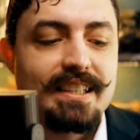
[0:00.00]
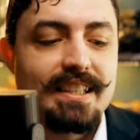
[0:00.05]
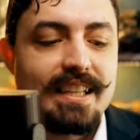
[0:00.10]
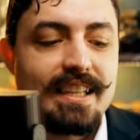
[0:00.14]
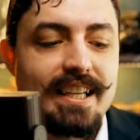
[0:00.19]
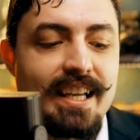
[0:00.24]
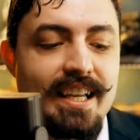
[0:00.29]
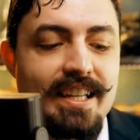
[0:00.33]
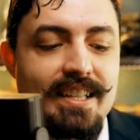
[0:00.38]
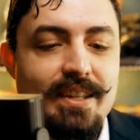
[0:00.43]

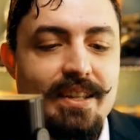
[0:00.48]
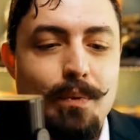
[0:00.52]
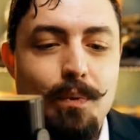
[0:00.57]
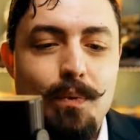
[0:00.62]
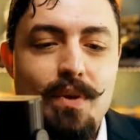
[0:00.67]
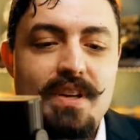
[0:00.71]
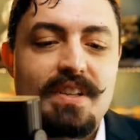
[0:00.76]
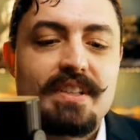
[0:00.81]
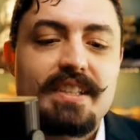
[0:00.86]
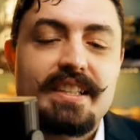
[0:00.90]
it's the
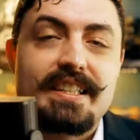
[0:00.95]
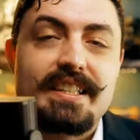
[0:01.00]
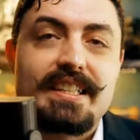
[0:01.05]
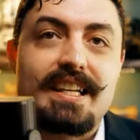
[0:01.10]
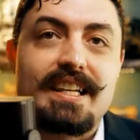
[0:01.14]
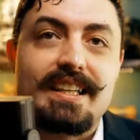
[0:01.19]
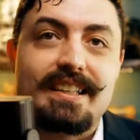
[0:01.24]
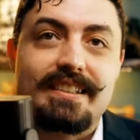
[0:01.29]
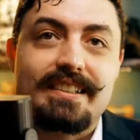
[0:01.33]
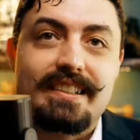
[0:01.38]
weirdest
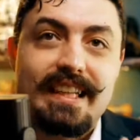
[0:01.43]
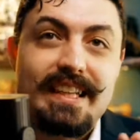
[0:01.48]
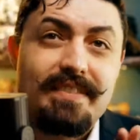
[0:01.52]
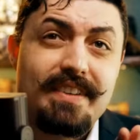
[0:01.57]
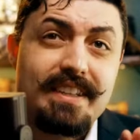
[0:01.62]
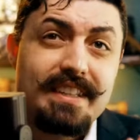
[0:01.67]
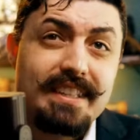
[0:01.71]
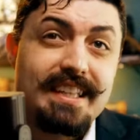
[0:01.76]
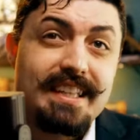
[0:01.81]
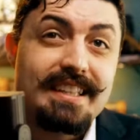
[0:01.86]
thing. Like,
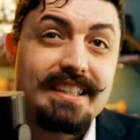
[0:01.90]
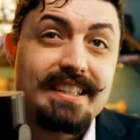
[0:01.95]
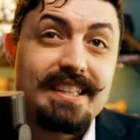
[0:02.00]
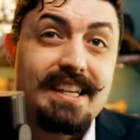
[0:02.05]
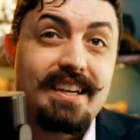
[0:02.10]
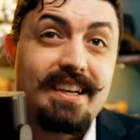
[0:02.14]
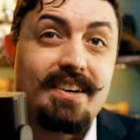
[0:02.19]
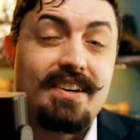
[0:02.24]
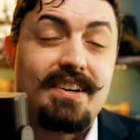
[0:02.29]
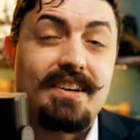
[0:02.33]
even
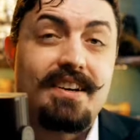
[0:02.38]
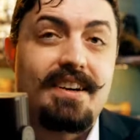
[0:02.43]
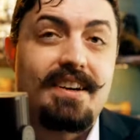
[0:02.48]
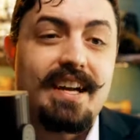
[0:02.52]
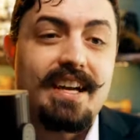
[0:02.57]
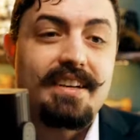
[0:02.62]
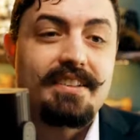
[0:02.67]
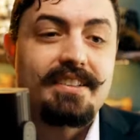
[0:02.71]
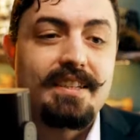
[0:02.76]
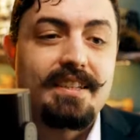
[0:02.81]
inside a haunted
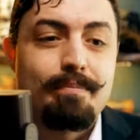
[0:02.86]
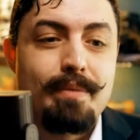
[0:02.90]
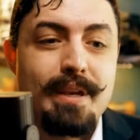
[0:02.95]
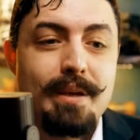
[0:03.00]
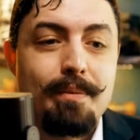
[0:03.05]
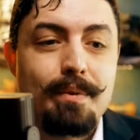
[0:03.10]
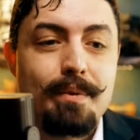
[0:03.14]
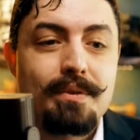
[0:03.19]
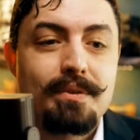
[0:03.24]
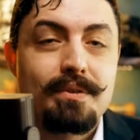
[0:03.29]
house, that
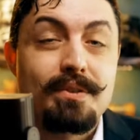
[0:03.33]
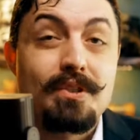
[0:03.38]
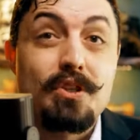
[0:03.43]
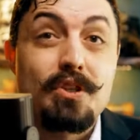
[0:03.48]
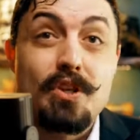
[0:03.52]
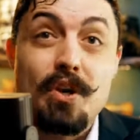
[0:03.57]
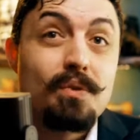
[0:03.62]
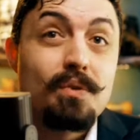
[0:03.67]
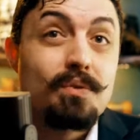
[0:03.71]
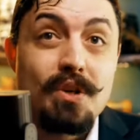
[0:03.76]
people
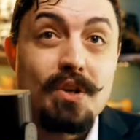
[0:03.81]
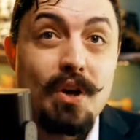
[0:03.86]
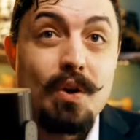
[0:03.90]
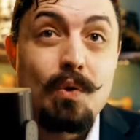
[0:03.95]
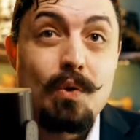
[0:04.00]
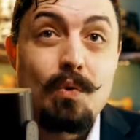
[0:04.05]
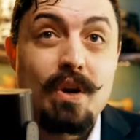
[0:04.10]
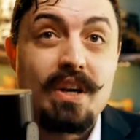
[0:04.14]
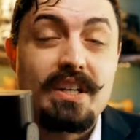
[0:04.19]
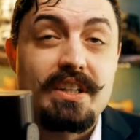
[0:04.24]
don't know
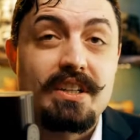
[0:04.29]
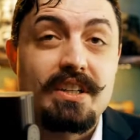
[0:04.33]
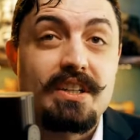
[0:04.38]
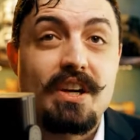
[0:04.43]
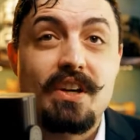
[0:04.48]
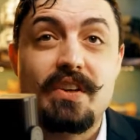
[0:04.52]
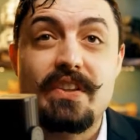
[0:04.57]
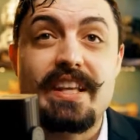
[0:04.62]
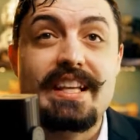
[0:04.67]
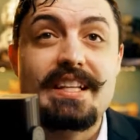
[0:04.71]
where to
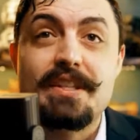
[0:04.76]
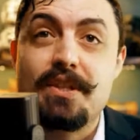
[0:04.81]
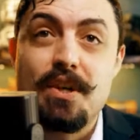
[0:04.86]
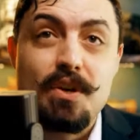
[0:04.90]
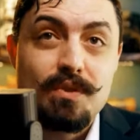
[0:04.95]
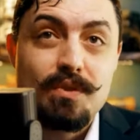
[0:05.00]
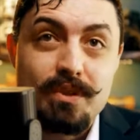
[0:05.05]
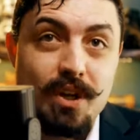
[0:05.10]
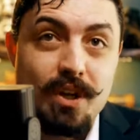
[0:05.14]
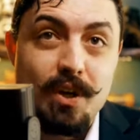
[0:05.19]
go, they
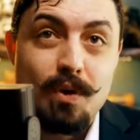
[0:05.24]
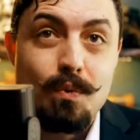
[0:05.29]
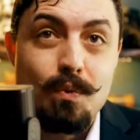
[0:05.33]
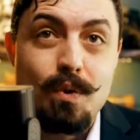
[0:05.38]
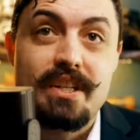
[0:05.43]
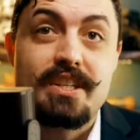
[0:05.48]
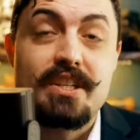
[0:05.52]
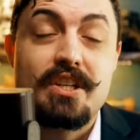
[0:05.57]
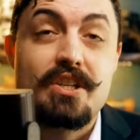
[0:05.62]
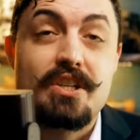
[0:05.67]
don't know
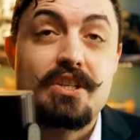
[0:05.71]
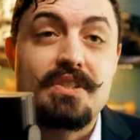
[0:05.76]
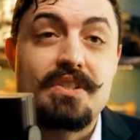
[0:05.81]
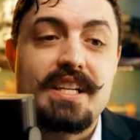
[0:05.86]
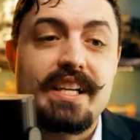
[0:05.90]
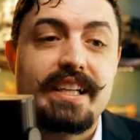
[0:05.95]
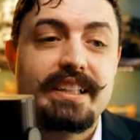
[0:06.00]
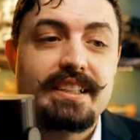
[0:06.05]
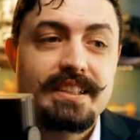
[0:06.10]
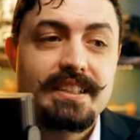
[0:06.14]
what to do
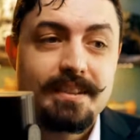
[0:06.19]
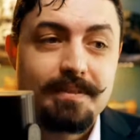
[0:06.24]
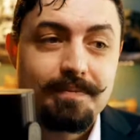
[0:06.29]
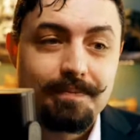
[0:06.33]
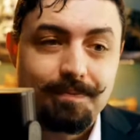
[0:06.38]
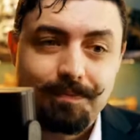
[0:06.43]
next,